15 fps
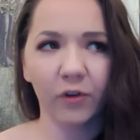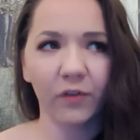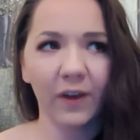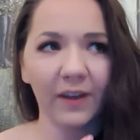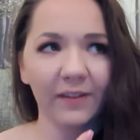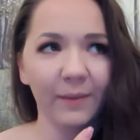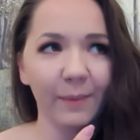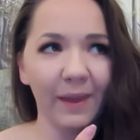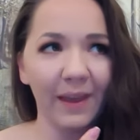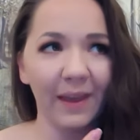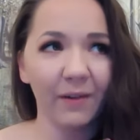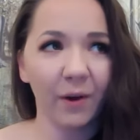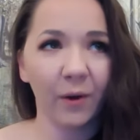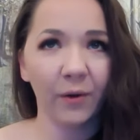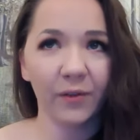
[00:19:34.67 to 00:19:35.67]
You've had to
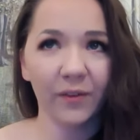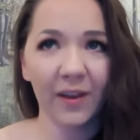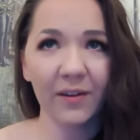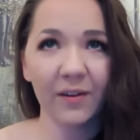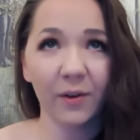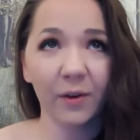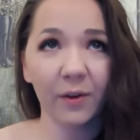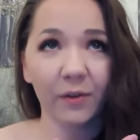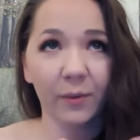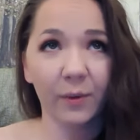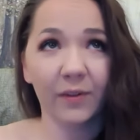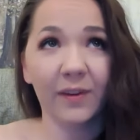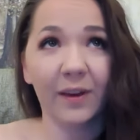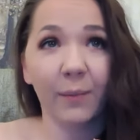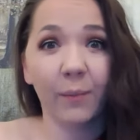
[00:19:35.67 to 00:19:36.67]
be on tenterhooks to
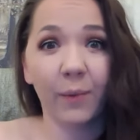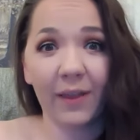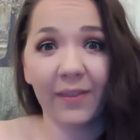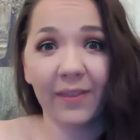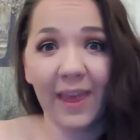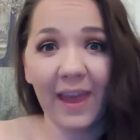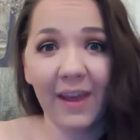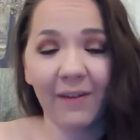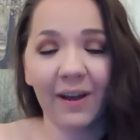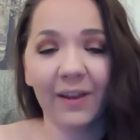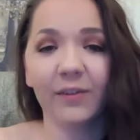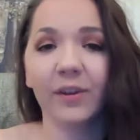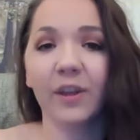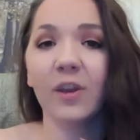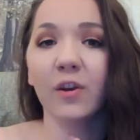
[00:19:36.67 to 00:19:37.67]
understand where they're
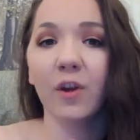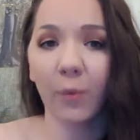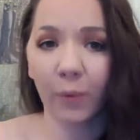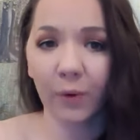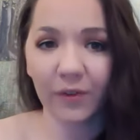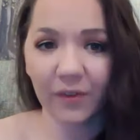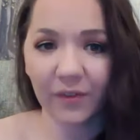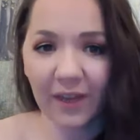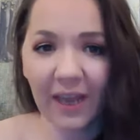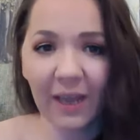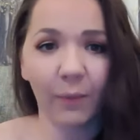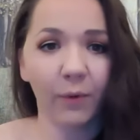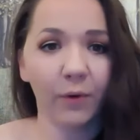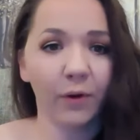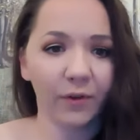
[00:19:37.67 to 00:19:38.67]
at, so you know what to say,
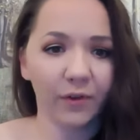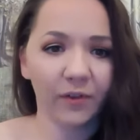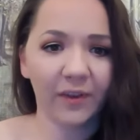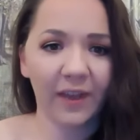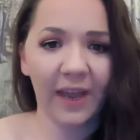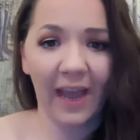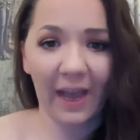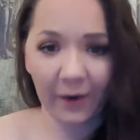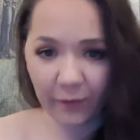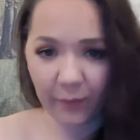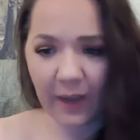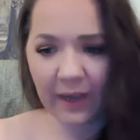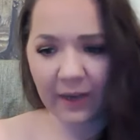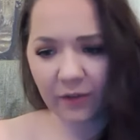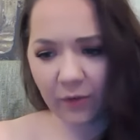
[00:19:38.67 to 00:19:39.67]
what not to say, how to
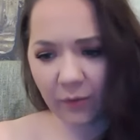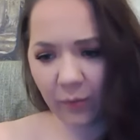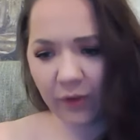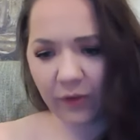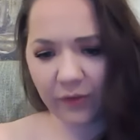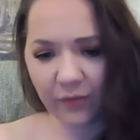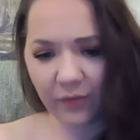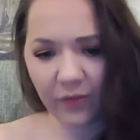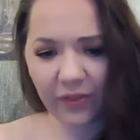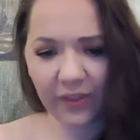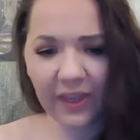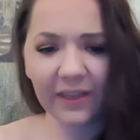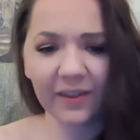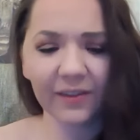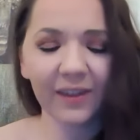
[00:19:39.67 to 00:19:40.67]
act, and all those different
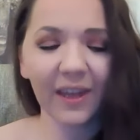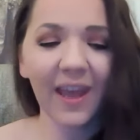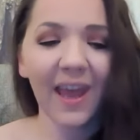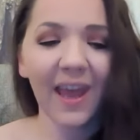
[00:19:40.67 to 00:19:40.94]
things.